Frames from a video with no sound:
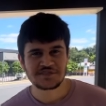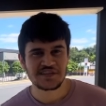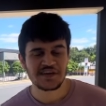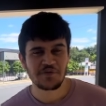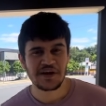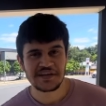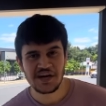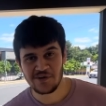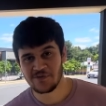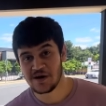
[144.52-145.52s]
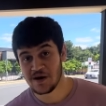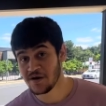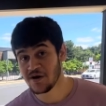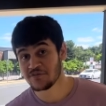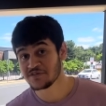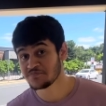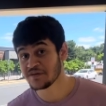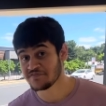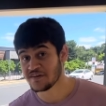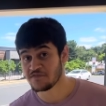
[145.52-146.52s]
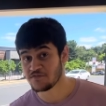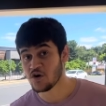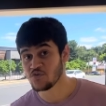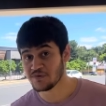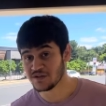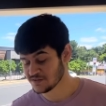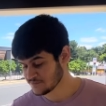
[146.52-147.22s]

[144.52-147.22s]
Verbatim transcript: say it right now. I'm not really a big fan of oatmeal.